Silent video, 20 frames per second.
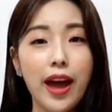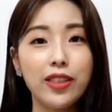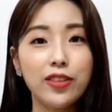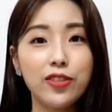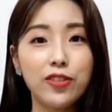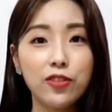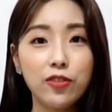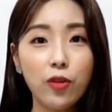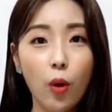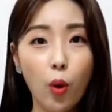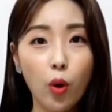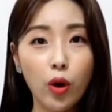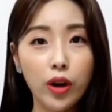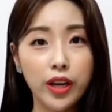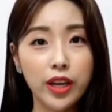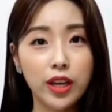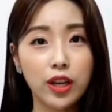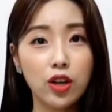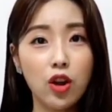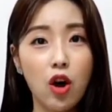and
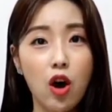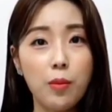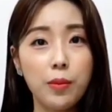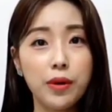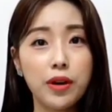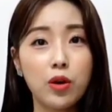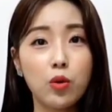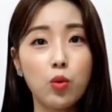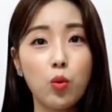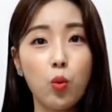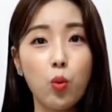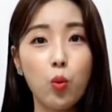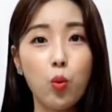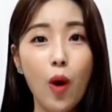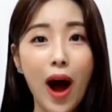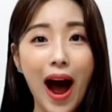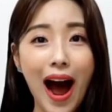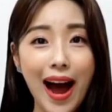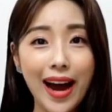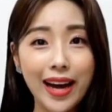
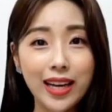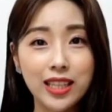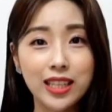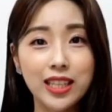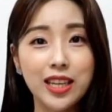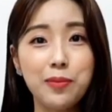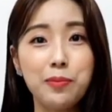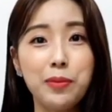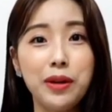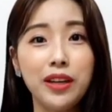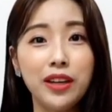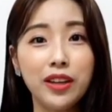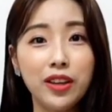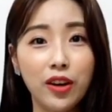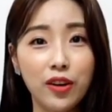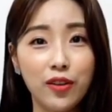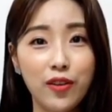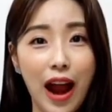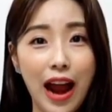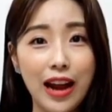4-kilometer wide
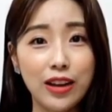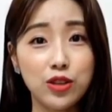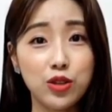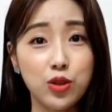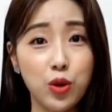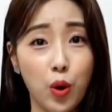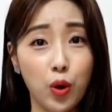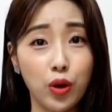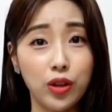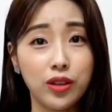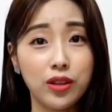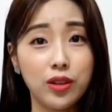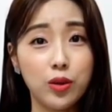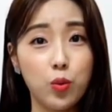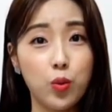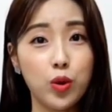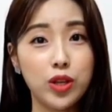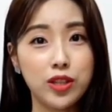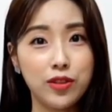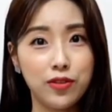demilitarized zone
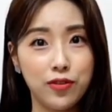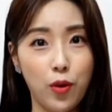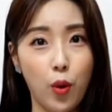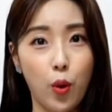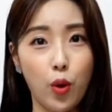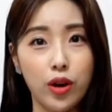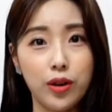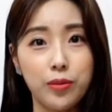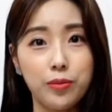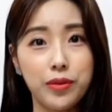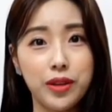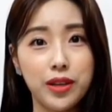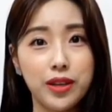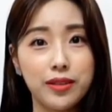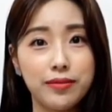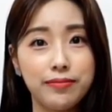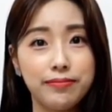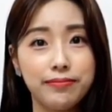was formed.